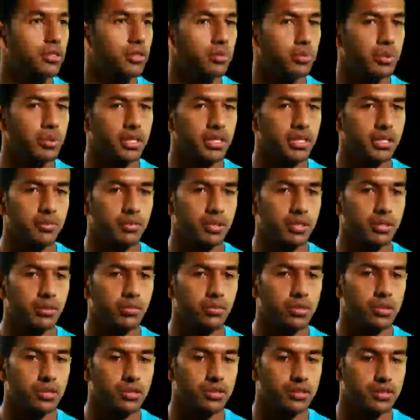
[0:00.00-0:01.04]
you know played them
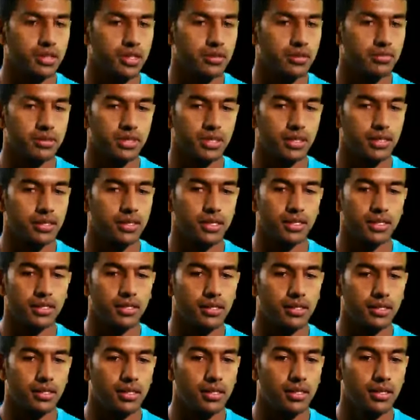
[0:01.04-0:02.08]
numerous times. I
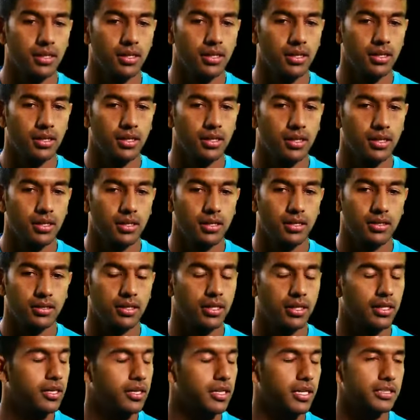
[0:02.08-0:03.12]
think. Uh,
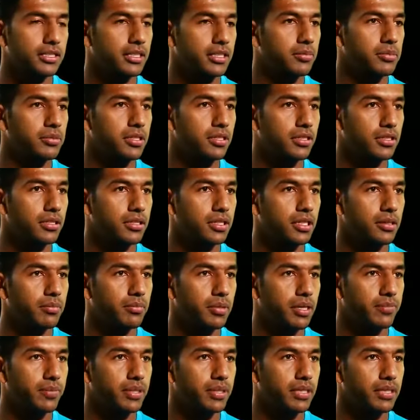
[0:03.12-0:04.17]
they're an exceptional
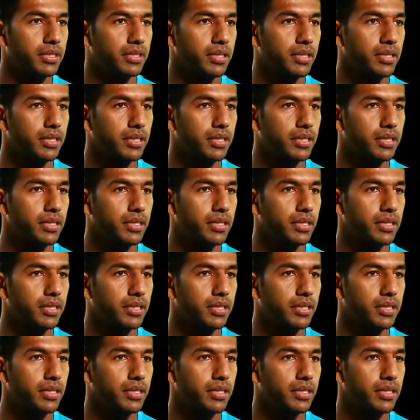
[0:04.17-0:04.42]
team. I mean,